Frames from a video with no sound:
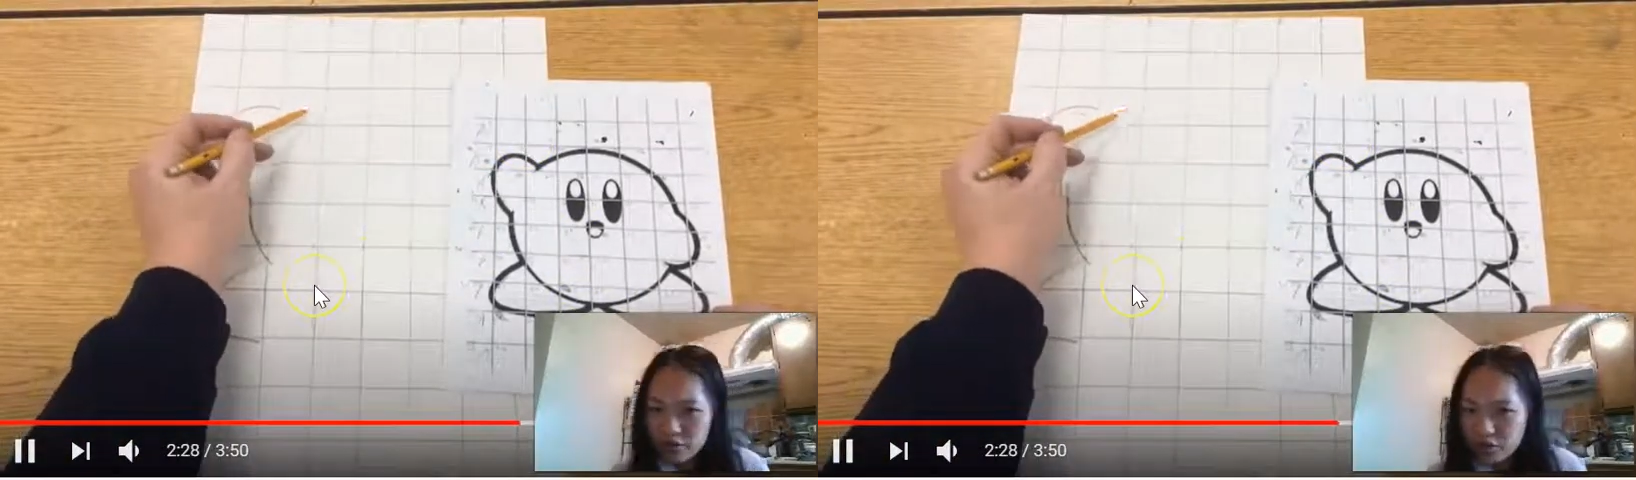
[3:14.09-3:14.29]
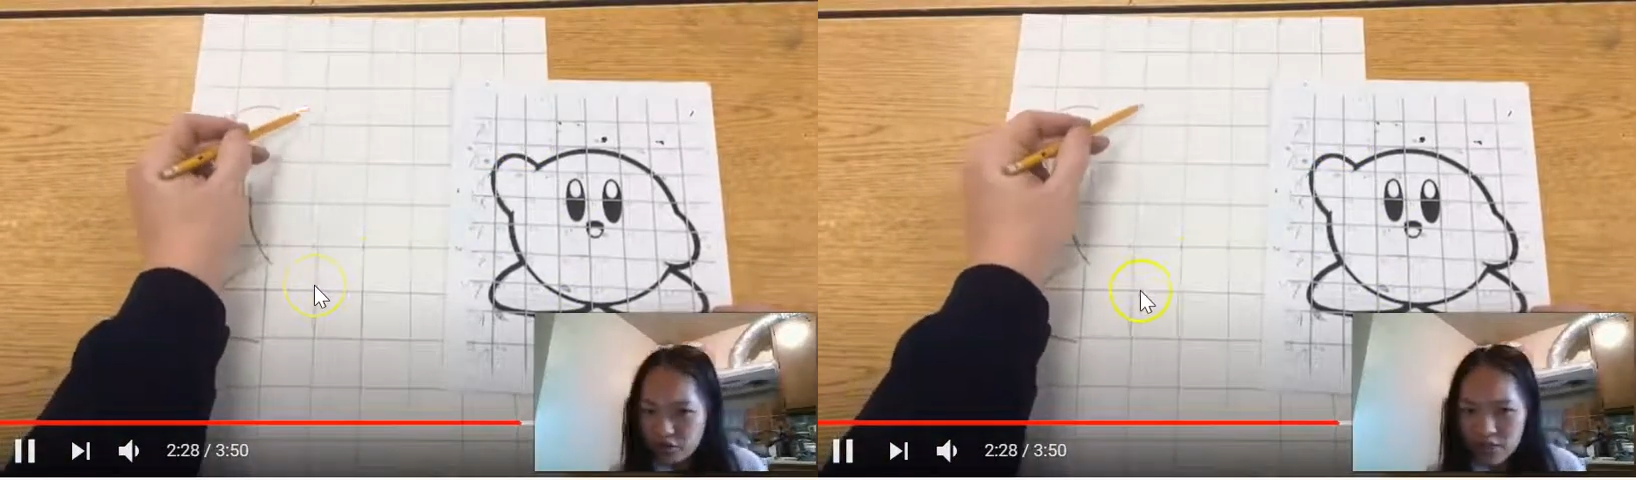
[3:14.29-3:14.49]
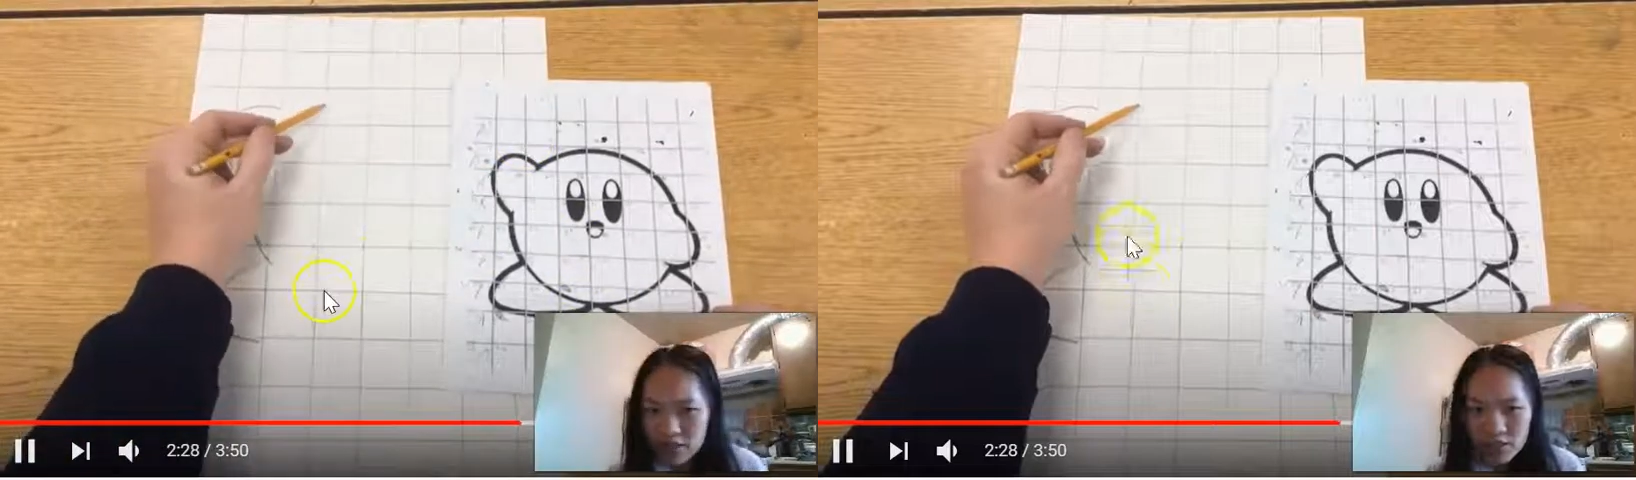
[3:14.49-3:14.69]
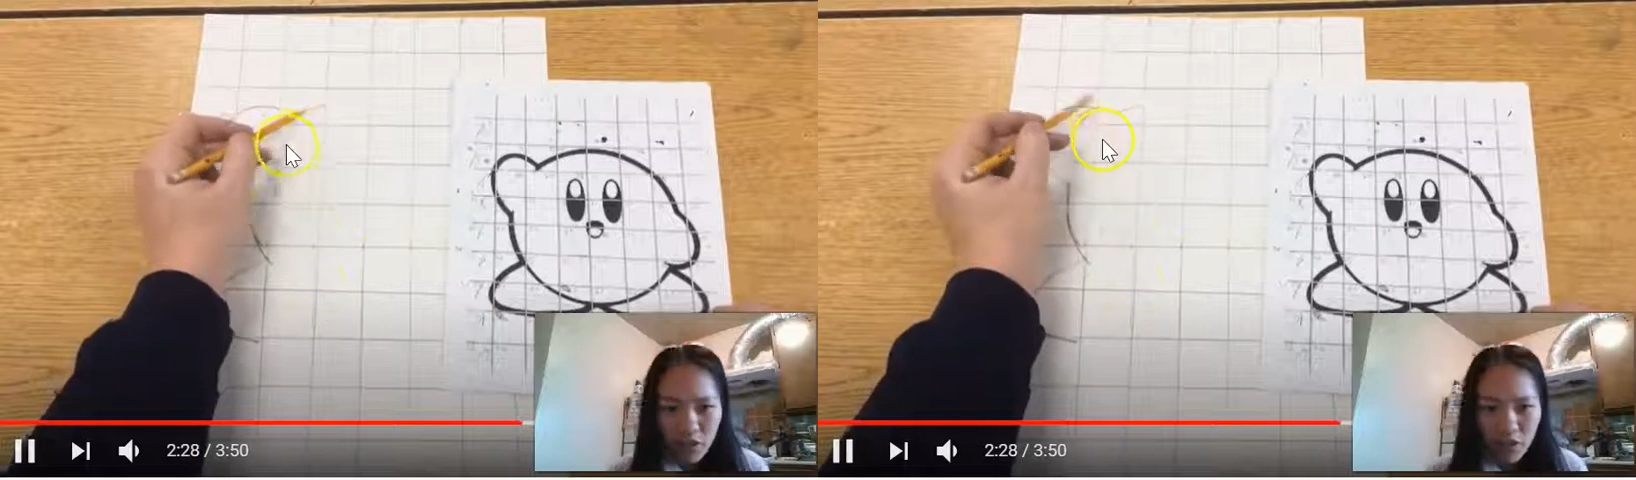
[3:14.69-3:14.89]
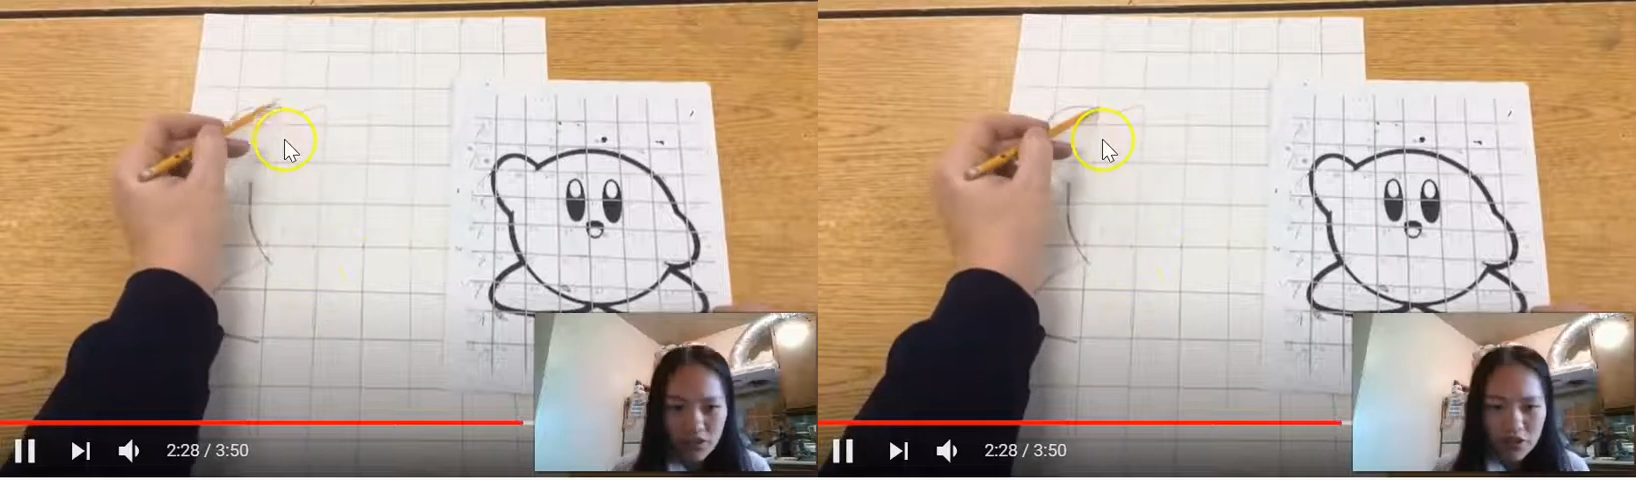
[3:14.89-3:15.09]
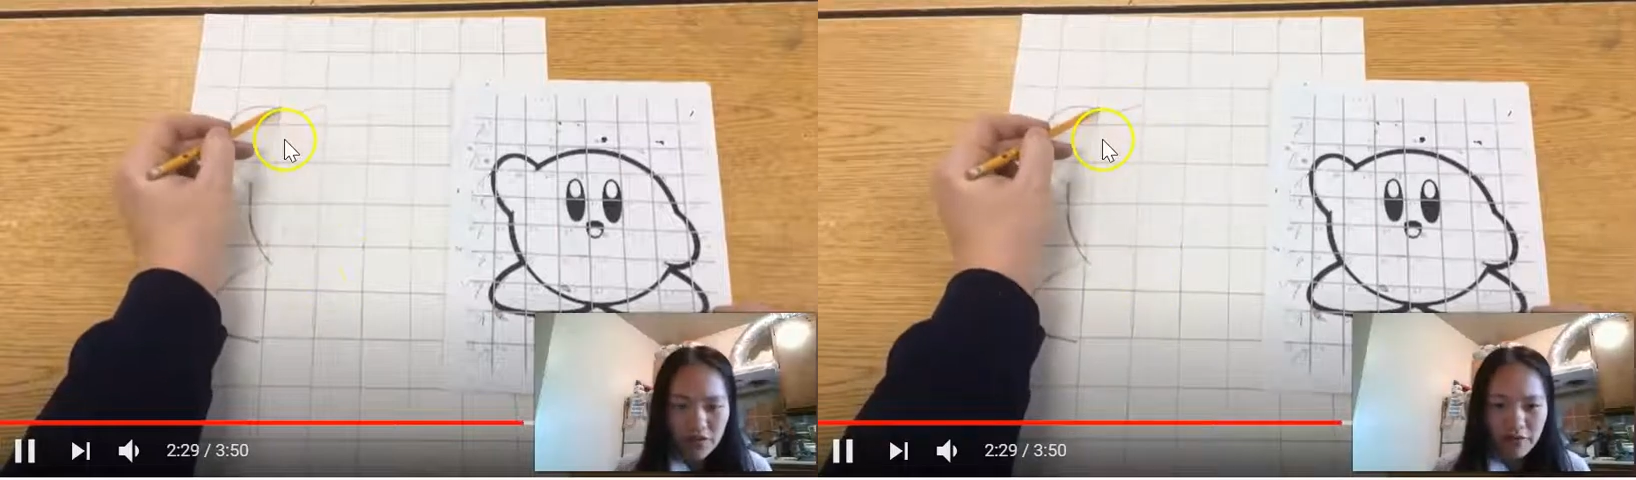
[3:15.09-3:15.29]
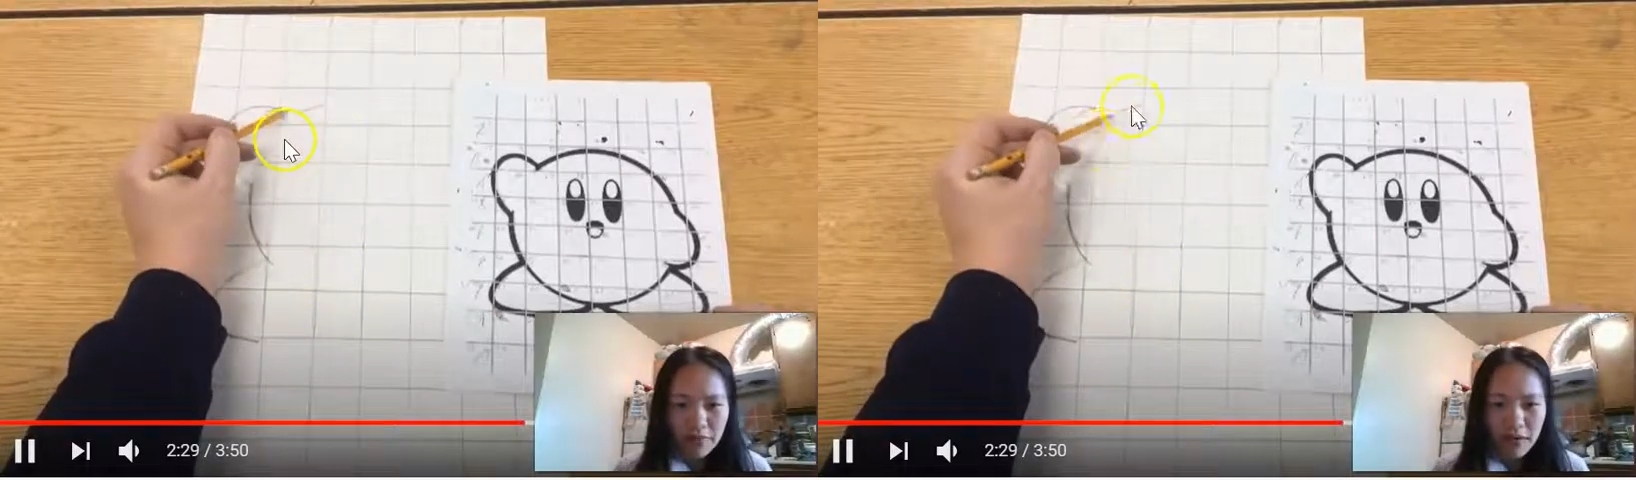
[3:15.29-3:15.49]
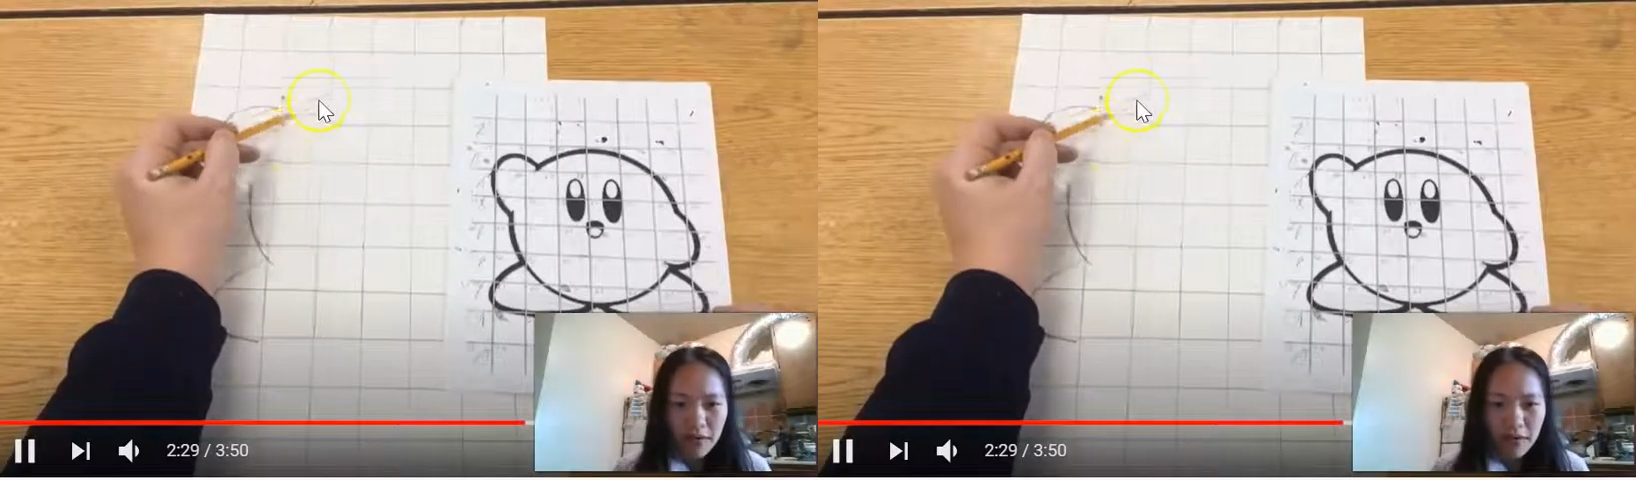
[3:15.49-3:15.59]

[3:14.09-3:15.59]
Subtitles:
these parts of the